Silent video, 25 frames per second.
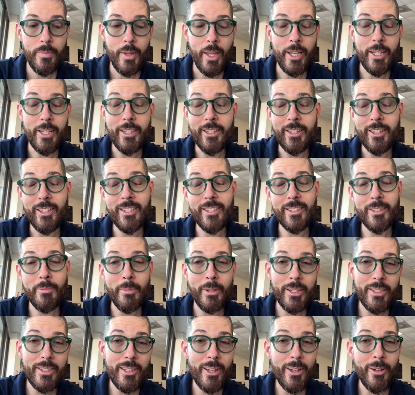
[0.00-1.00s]
I did this to
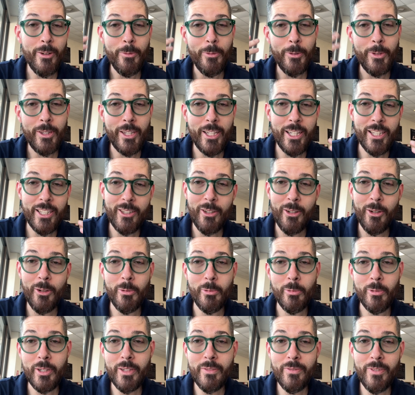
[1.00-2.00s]
myself with like the whole
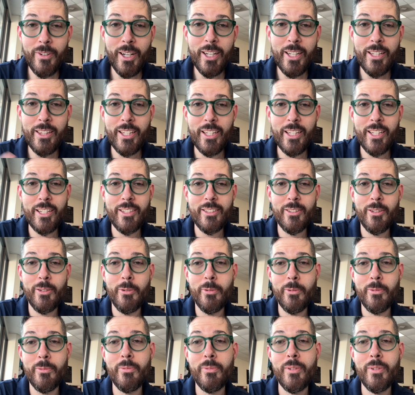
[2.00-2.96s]
refi thing, so